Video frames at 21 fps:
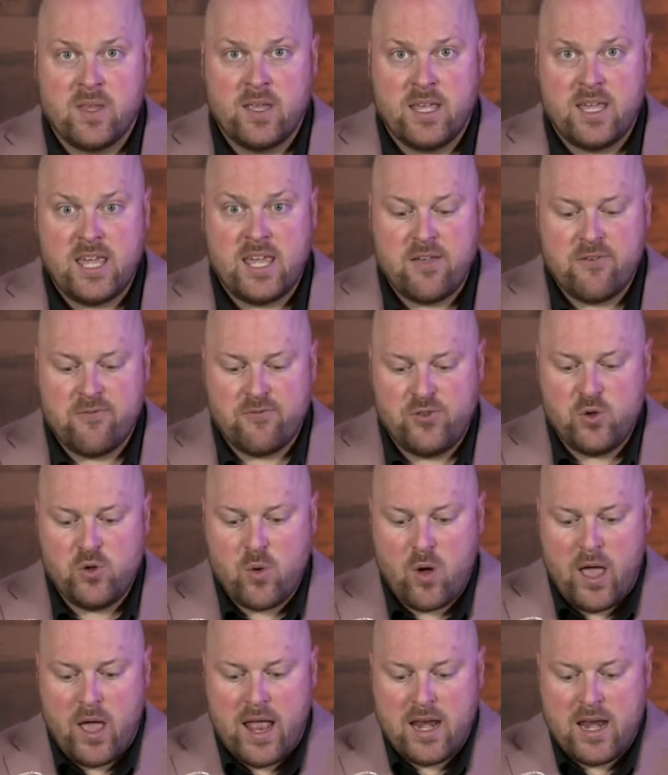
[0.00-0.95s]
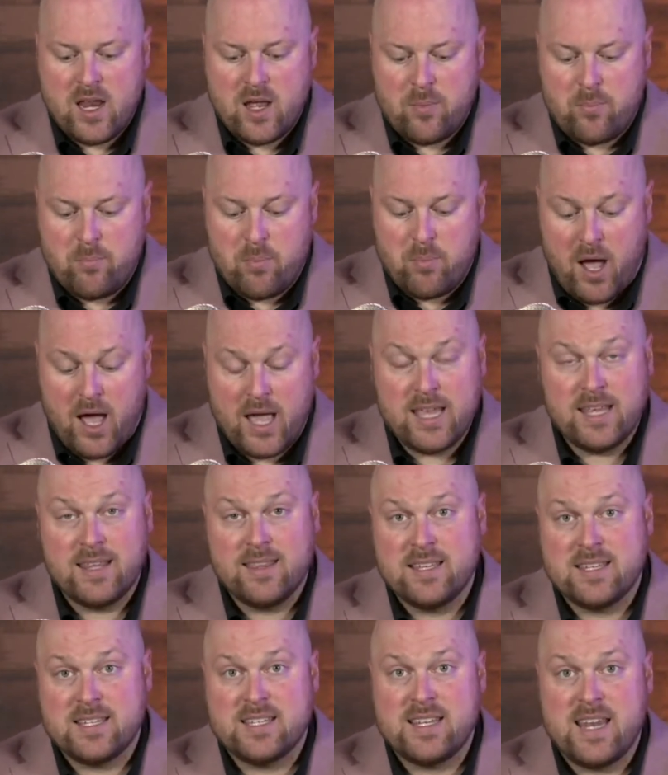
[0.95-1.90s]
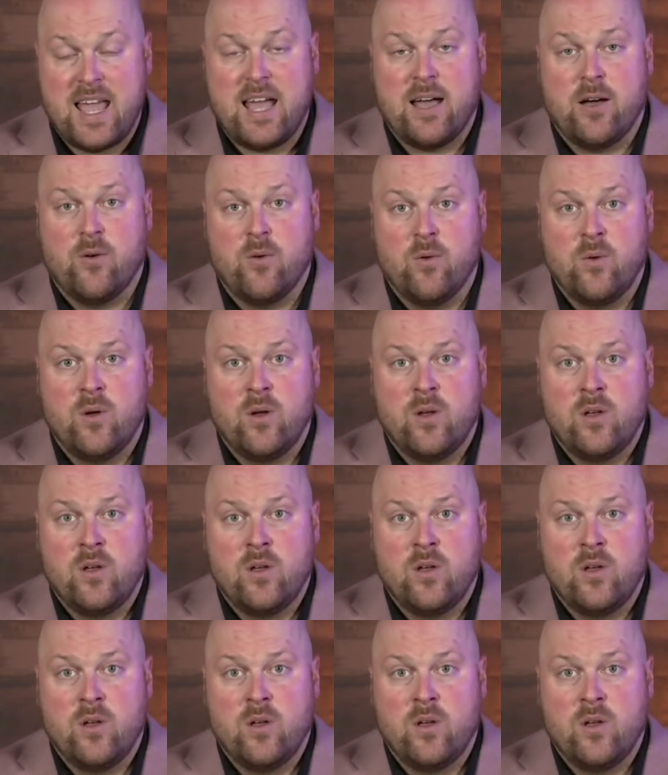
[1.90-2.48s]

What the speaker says: if you end up buying this now,